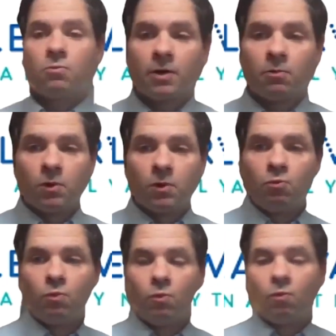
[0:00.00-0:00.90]
when,
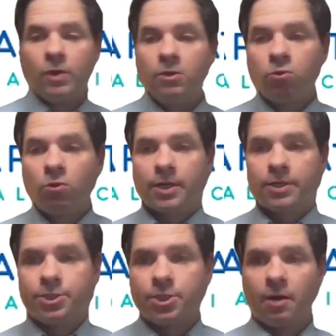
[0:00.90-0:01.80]
when we look
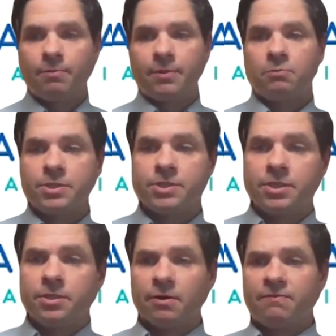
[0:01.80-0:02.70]
at Jump and we see the